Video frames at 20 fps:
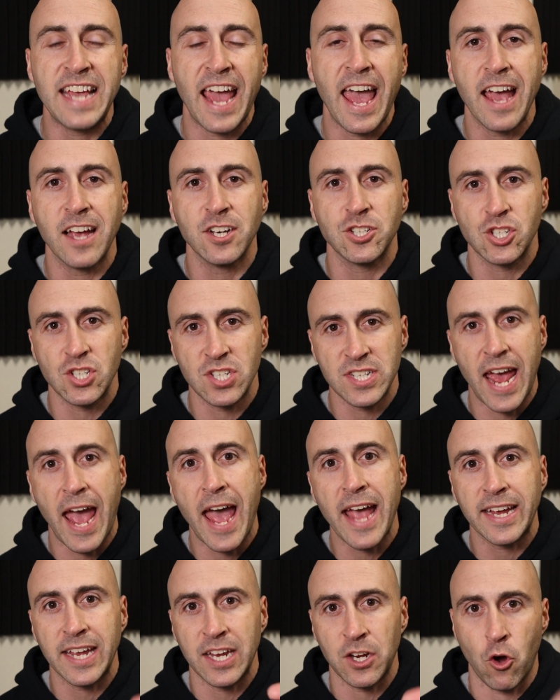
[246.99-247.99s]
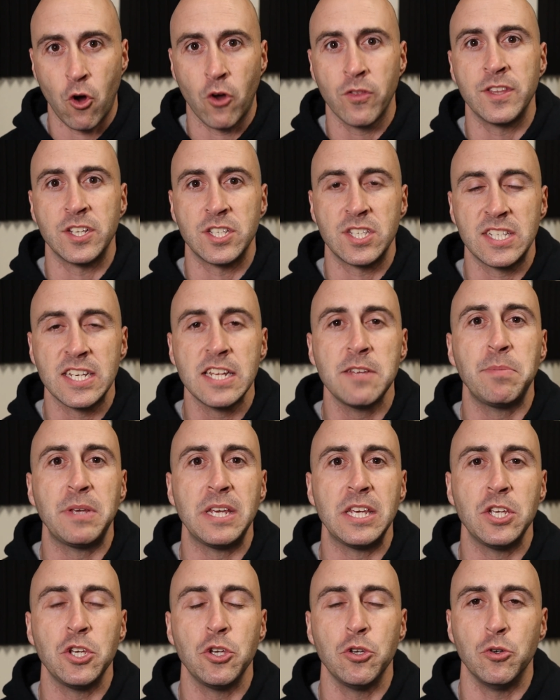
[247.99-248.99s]
cache stacking on the C
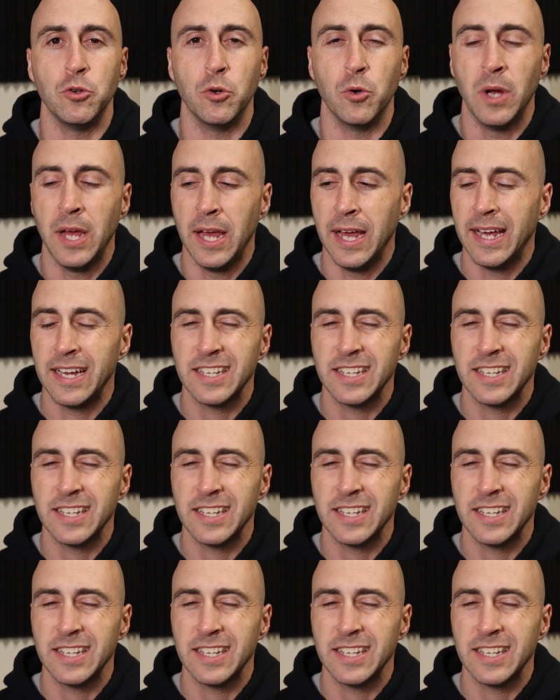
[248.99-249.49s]
P U.